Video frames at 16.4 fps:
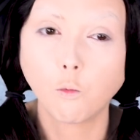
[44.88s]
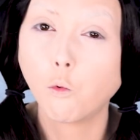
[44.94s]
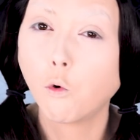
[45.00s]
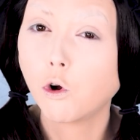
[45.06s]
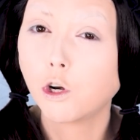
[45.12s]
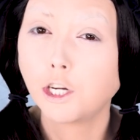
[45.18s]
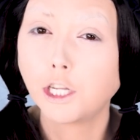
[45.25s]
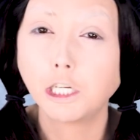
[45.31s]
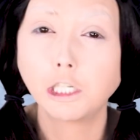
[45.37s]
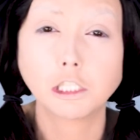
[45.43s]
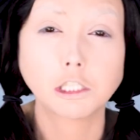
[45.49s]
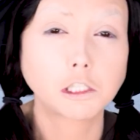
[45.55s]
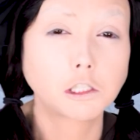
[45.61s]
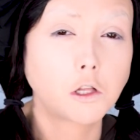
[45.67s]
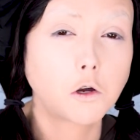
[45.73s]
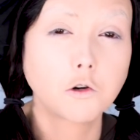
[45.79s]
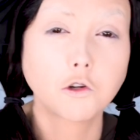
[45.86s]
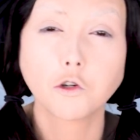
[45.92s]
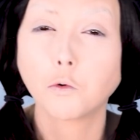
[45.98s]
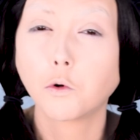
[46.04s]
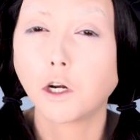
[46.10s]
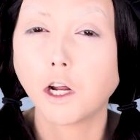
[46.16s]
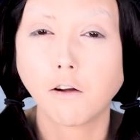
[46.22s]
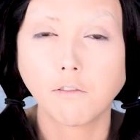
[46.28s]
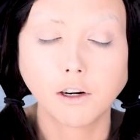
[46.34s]
warning, disclosure,
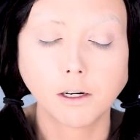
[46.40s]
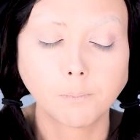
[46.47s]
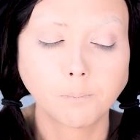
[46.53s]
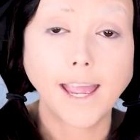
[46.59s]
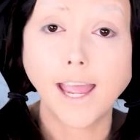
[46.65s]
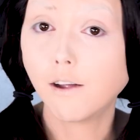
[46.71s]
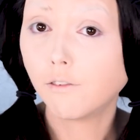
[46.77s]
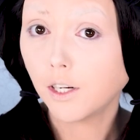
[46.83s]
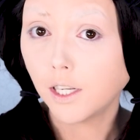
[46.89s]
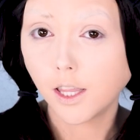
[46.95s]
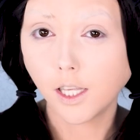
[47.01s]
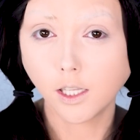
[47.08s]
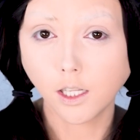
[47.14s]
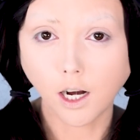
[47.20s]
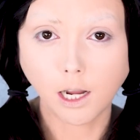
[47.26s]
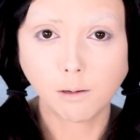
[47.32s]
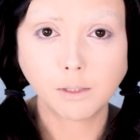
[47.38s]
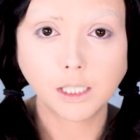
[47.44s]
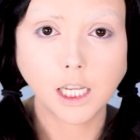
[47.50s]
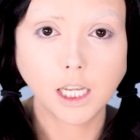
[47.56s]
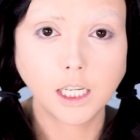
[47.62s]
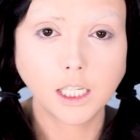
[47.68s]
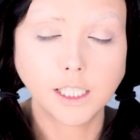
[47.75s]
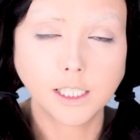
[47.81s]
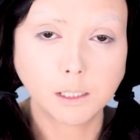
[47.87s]
whatever. Everything that I'm
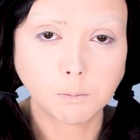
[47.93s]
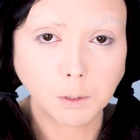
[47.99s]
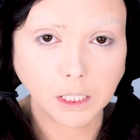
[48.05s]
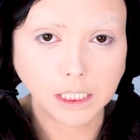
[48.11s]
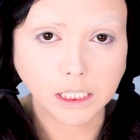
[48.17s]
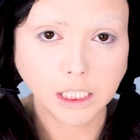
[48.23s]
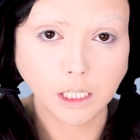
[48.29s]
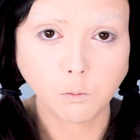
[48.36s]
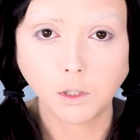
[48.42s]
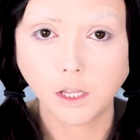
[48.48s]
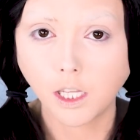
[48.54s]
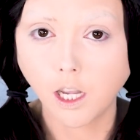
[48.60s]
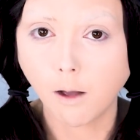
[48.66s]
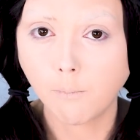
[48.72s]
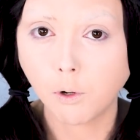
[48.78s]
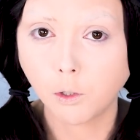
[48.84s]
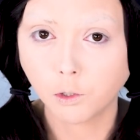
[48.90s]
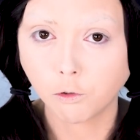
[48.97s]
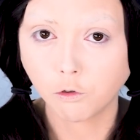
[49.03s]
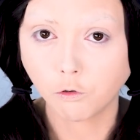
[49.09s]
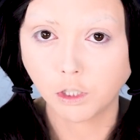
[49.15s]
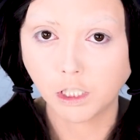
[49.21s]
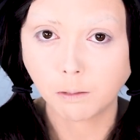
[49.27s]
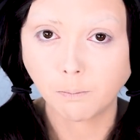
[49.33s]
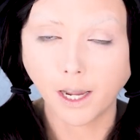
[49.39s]
saying is being said with the utmost
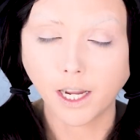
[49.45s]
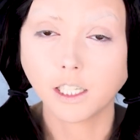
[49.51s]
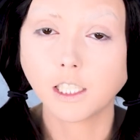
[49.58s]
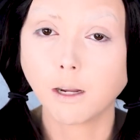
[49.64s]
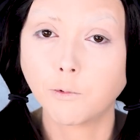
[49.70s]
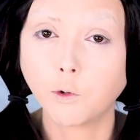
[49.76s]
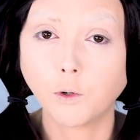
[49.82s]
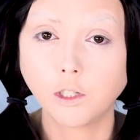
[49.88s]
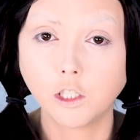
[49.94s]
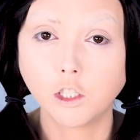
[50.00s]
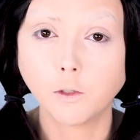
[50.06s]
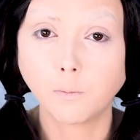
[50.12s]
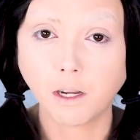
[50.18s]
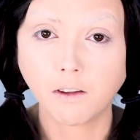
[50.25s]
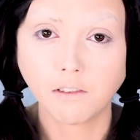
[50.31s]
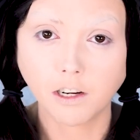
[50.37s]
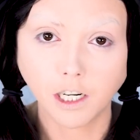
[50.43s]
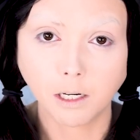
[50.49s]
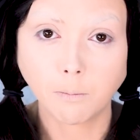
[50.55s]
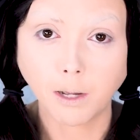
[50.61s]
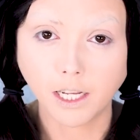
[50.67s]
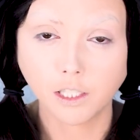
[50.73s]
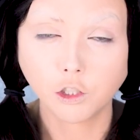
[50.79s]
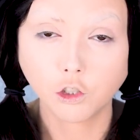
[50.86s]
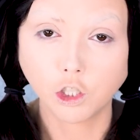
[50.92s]
respect. I'm going to do my very
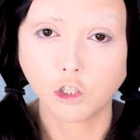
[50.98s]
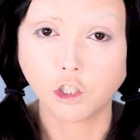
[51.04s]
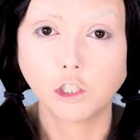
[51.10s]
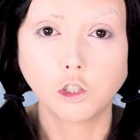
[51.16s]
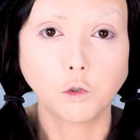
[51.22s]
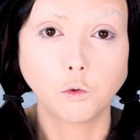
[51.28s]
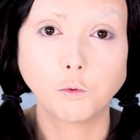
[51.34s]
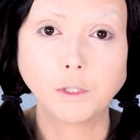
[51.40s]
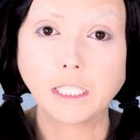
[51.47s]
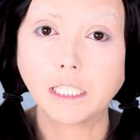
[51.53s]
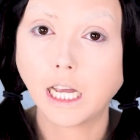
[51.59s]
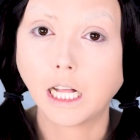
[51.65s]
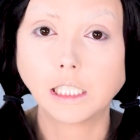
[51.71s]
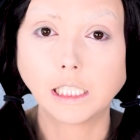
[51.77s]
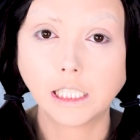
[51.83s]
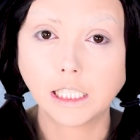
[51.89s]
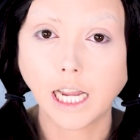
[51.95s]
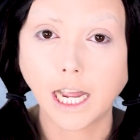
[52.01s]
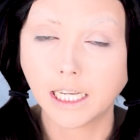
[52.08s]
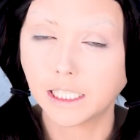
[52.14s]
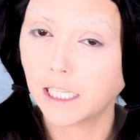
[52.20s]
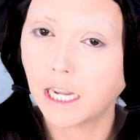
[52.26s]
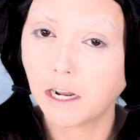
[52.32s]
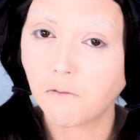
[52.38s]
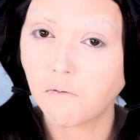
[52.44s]
best just to retell it
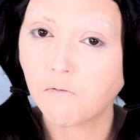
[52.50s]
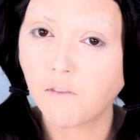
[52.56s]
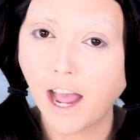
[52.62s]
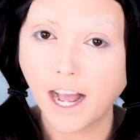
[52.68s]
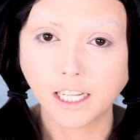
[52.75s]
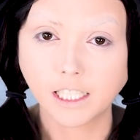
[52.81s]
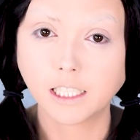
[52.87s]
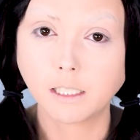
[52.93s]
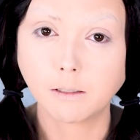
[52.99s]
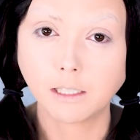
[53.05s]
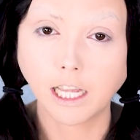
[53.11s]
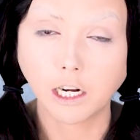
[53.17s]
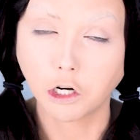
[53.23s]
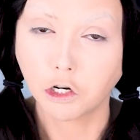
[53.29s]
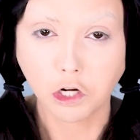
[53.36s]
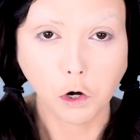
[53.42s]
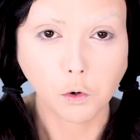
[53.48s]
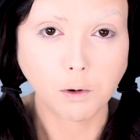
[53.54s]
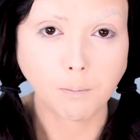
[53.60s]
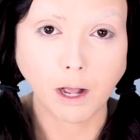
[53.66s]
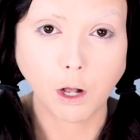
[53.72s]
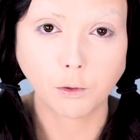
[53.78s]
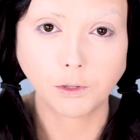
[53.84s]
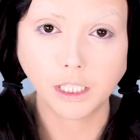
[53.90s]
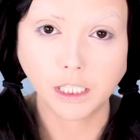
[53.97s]
as like facts that are known
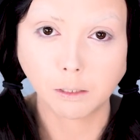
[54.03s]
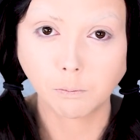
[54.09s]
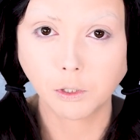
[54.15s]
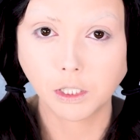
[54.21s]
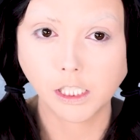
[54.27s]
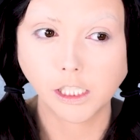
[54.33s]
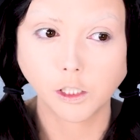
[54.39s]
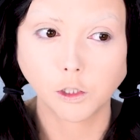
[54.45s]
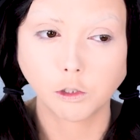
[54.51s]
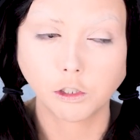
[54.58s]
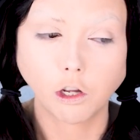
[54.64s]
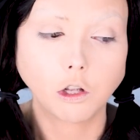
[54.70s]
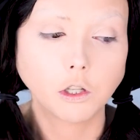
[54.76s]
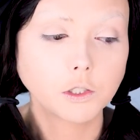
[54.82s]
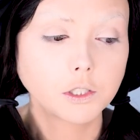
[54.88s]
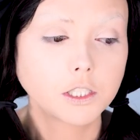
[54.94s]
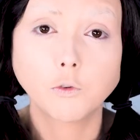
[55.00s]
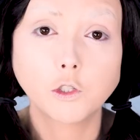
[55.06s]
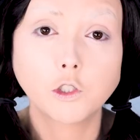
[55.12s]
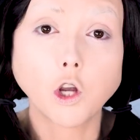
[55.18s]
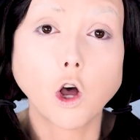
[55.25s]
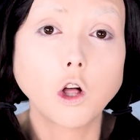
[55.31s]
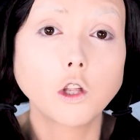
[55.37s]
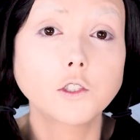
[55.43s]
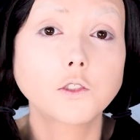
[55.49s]
about these particular dolls.
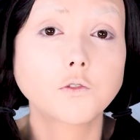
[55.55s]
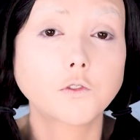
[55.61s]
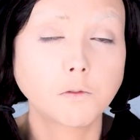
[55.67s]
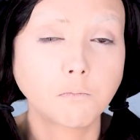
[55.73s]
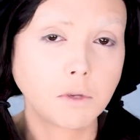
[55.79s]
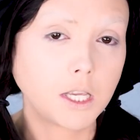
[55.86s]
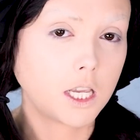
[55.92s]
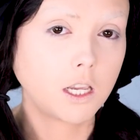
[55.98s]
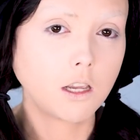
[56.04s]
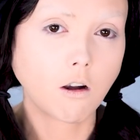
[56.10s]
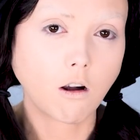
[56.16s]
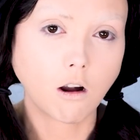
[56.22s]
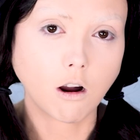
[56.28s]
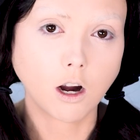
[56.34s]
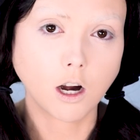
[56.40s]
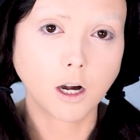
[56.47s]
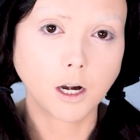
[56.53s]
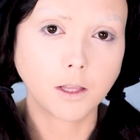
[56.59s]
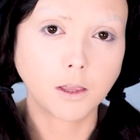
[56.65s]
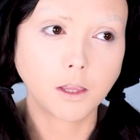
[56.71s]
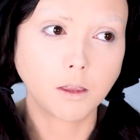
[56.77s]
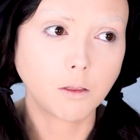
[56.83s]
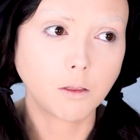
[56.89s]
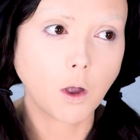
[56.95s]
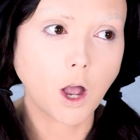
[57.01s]
Dolls for me are,
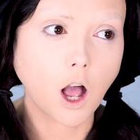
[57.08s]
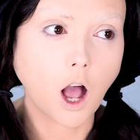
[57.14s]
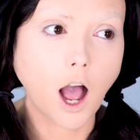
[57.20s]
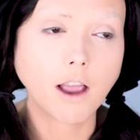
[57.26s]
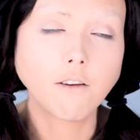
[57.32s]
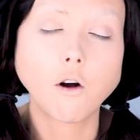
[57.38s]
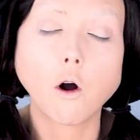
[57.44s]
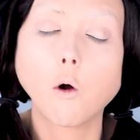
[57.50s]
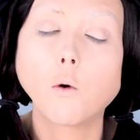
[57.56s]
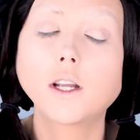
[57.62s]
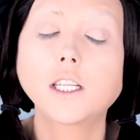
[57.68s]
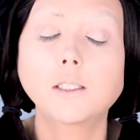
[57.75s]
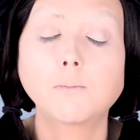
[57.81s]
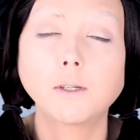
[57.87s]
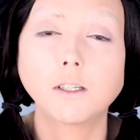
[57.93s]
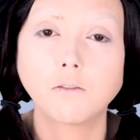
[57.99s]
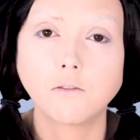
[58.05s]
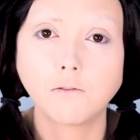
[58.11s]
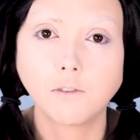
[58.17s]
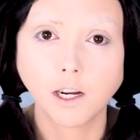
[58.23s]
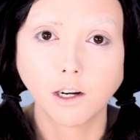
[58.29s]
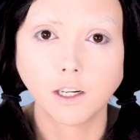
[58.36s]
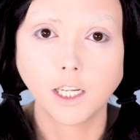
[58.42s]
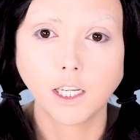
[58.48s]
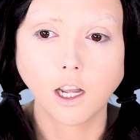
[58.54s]
I've always been
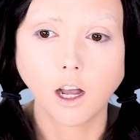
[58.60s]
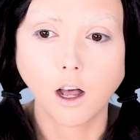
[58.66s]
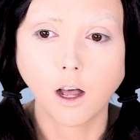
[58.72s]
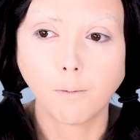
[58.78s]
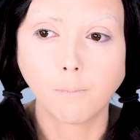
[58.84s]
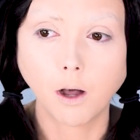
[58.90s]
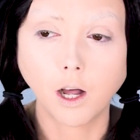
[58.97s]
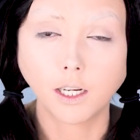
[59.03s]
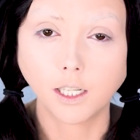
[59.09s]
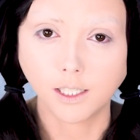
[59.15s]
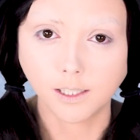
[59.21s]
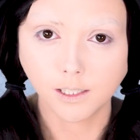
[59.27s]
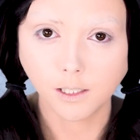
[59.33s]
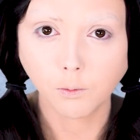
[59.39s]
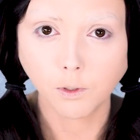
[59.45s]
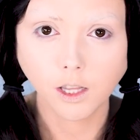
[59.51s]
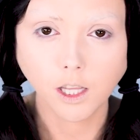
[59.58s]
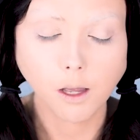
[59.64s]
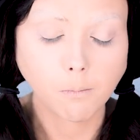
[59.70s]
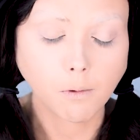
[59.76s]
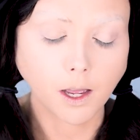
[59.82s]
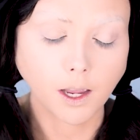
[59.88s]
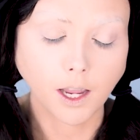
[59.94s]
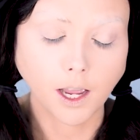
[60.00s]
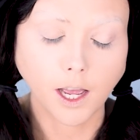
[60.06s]
very um, uneasy with them.
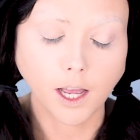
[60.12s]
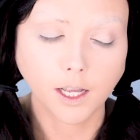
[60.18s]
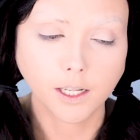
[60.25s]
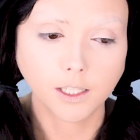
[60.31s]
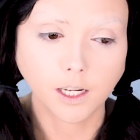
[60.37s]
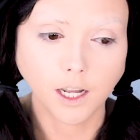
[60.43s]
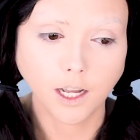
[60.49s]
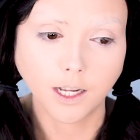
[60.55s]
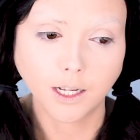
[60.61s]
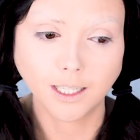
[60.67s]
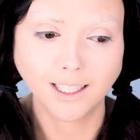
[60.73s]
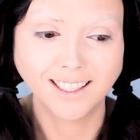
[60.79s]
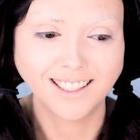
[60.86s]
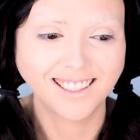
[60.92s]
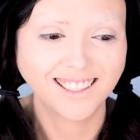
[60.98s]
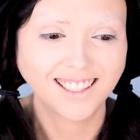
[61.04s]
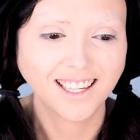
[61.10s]
I had uh,